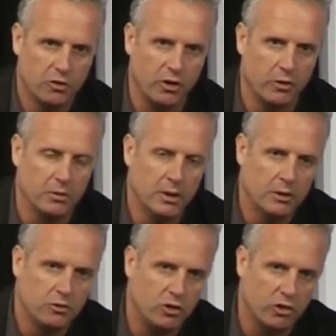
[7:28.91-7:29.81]
So
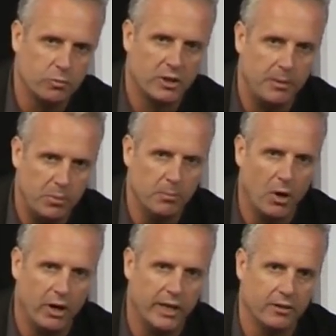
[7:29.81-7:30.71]
just keep
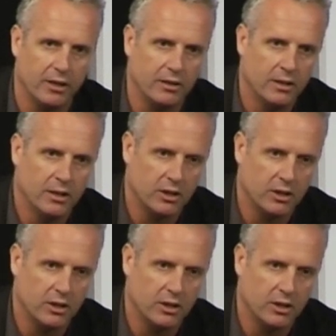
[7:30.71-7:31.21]
in mind that